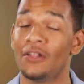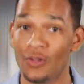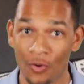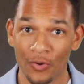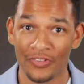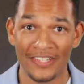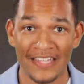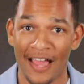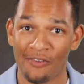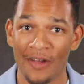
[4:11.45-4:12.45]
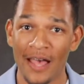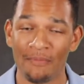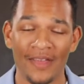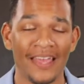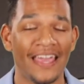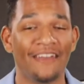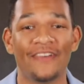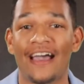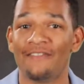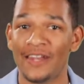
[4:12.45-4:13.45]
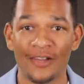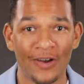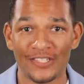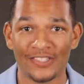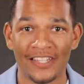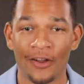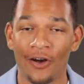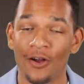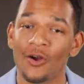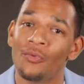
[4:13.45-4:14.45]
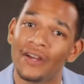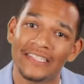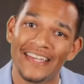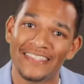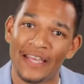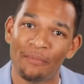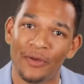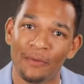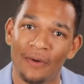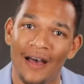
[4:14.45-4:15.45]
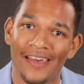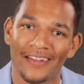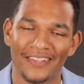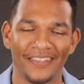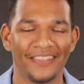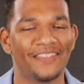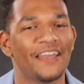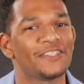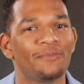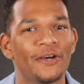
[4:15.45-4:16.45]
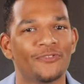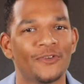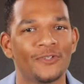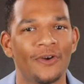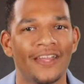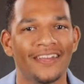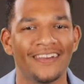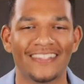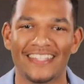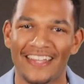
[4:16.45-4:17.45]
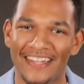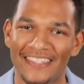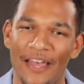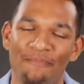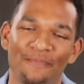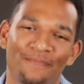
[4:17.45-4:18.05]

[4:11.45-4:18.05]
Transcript: local CTAC rep if you have any questions at all or want to see a sample of the product. Thanks so much for joining. See you next time.